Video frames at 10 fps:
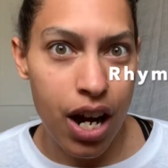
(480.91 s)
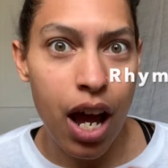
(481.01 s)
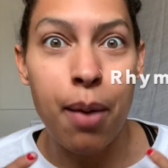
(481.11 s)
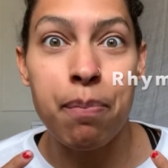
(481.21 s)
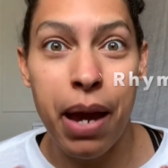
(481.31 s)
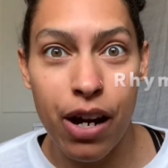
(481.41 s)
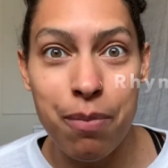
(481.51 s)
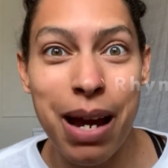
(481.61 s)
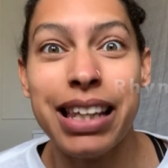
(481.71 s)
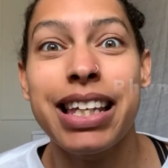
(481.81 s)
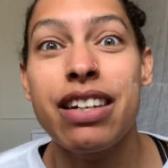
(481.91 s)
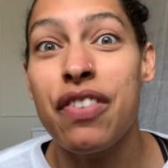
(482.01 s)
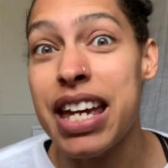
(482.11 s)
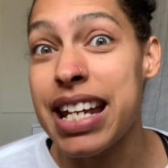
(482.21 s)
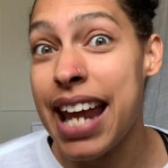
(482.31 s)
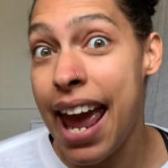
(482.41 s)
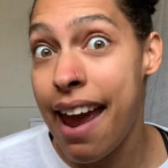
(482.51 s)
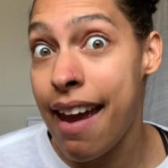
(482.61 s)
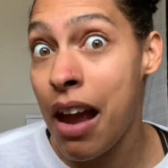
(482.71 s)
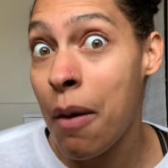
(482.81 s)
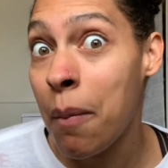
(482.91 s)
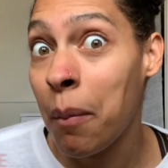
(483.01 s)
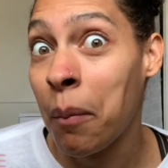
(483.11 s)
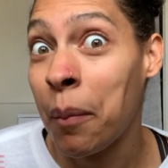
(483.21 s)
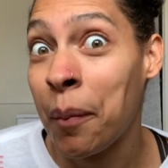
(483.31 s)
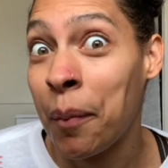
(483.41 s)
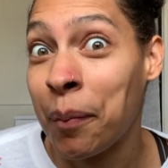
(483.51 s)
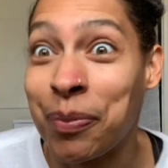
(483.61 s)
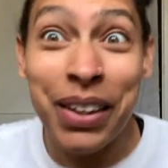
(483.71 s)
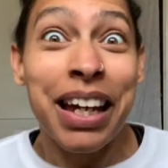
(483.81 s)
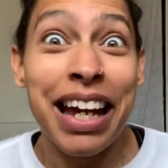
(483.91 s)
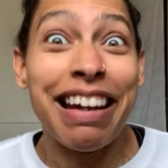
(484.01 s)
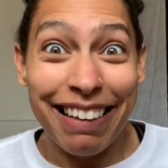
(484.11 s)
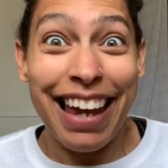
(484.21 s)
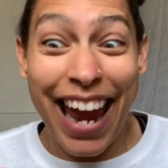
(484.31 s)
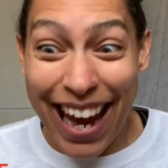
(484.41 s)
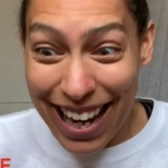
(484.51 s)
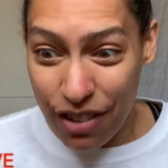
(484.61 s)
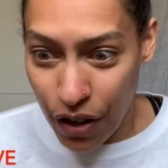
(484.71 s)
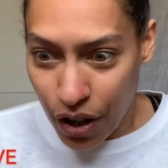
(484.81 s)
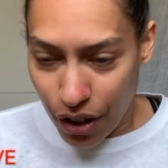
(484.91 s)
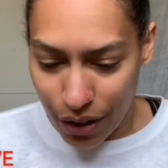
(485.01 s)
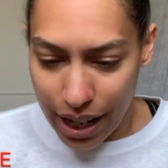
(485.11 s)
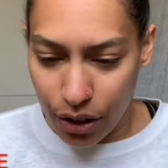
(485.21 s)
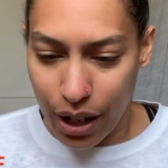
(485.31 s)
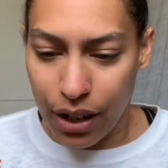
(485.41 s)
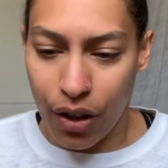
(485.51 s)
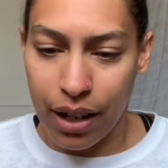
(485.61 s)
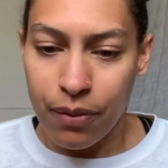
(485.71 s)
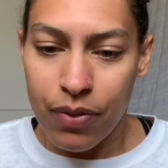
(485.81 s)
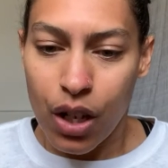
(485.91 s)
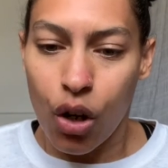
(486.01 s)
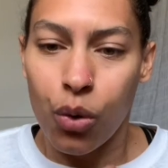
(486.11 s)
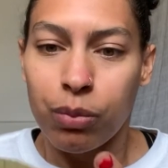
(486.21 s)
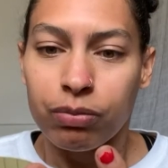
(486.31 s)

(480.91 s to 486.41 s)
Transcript: A bear might live in a cave. Okay, okay, okay. Ooh,